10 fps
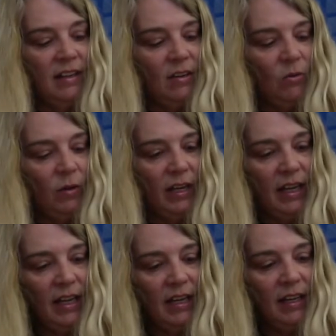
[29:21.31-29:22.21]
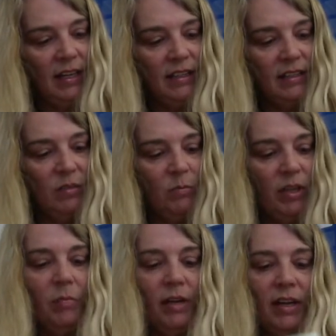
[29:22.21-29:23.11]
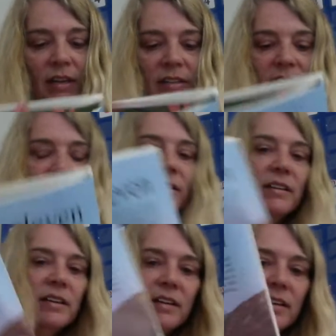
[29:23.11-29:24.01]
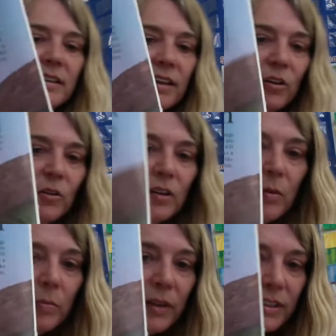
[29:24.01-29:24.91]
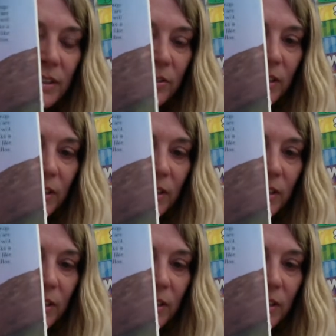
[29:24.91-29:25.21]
We had pill bugs that curl up into a